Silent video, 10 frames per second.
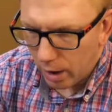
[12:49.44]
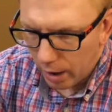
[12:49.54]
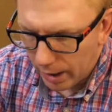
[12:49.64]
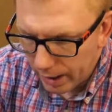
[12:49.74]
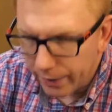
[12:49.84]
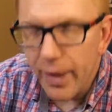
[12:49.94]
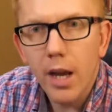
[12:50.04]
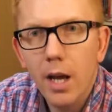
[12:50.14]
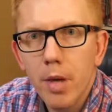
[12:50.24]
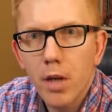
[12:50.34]
And
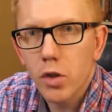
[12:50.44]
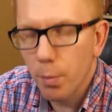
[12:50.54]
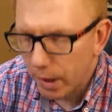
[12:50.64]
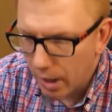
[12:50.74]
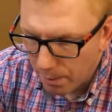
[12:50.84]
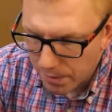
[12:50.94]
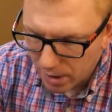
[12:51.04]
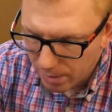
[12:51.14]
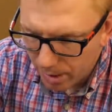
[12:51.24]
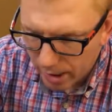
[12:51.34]
then I managed to pick up
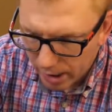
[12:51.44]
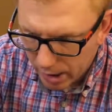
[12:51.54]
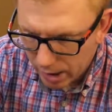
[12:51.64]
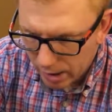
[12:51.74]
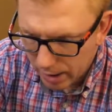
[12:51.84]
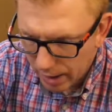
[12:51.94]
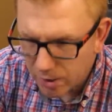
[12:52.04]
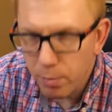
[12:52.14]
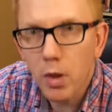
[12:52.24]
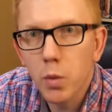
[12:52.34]
some
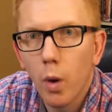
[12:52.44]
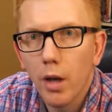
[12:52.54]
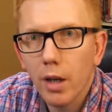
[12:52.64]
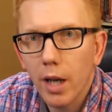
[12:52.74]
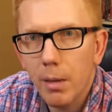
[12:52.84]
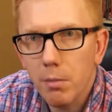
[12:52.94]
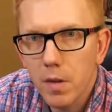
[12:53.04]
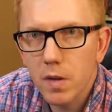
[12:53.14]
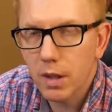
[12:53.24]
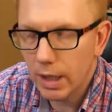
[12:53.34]
Xbox One
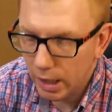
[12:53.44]
games